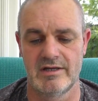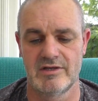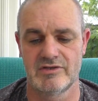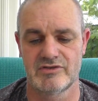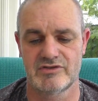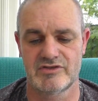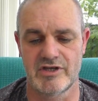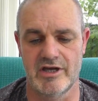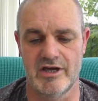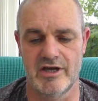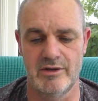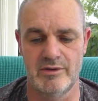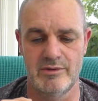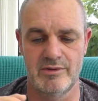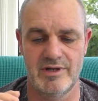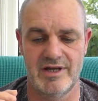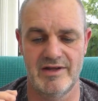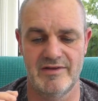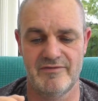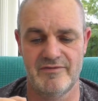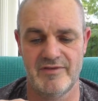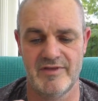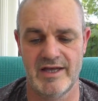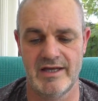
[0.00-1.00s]
So
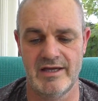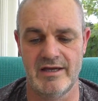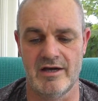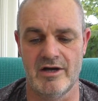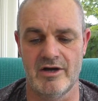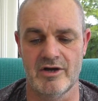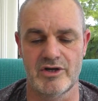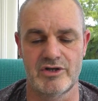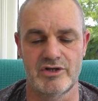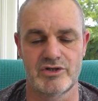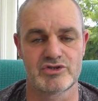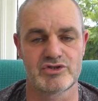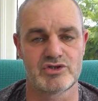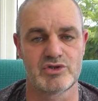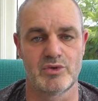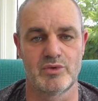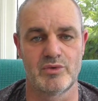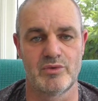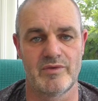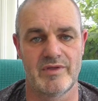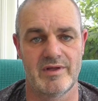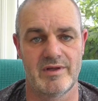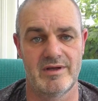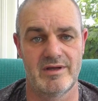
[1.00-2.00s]
if they are going to
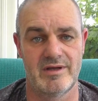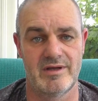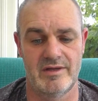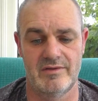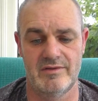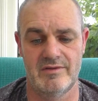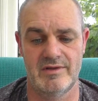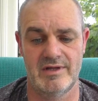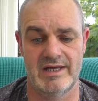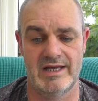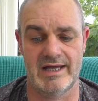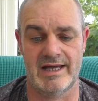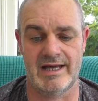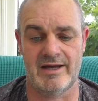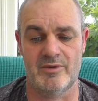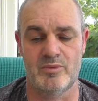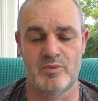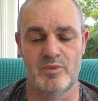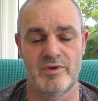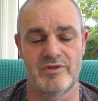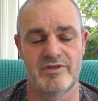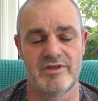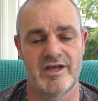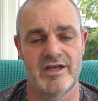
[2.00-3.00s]
sort it
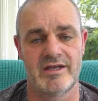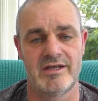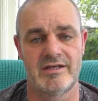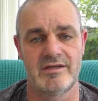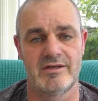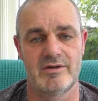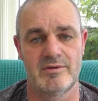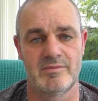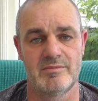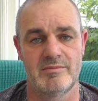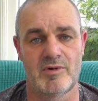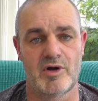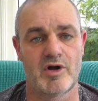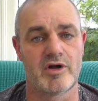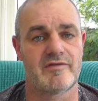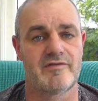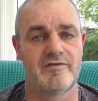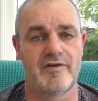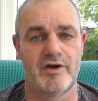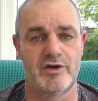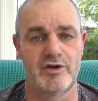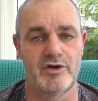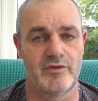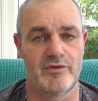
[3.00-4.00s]
out with a
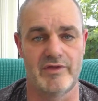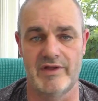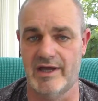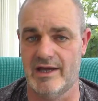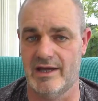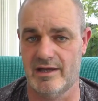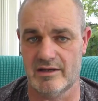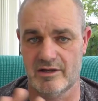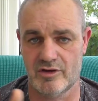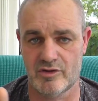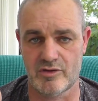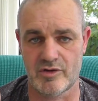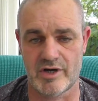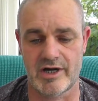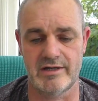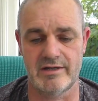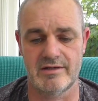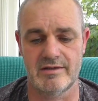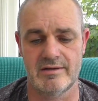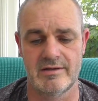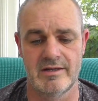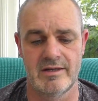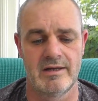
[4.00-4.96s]
microphone on there, great.